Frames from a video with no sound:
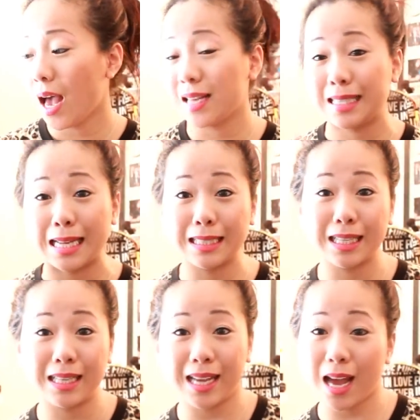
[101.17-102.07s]
I sent
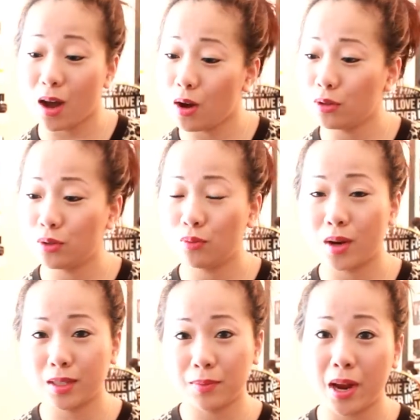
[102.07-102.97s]
Sunny out to
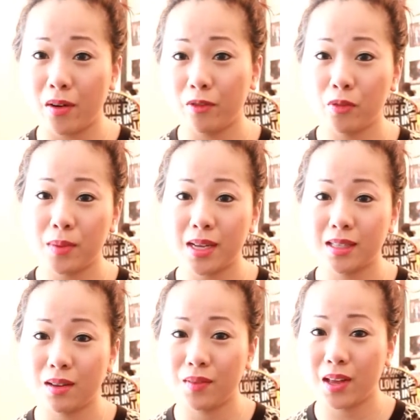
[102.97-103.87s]
run some errand for me
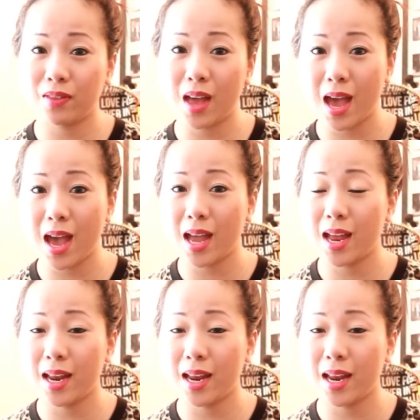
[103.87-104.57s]
and stuff like that,